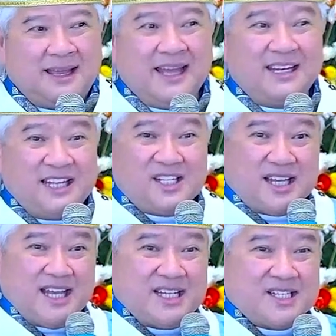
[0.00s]
And he
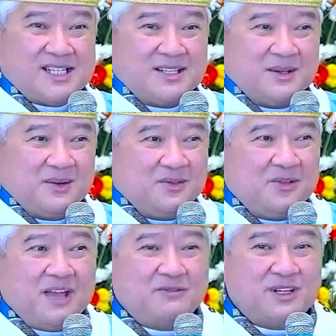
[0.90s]
says,
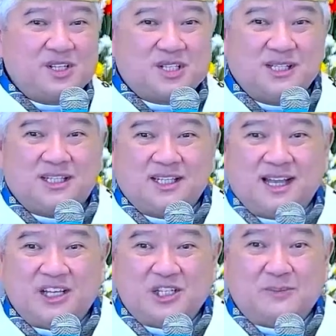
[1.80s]
we have consulted
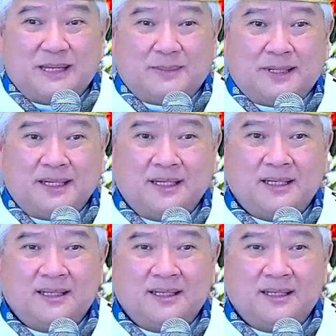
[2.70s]
God's people.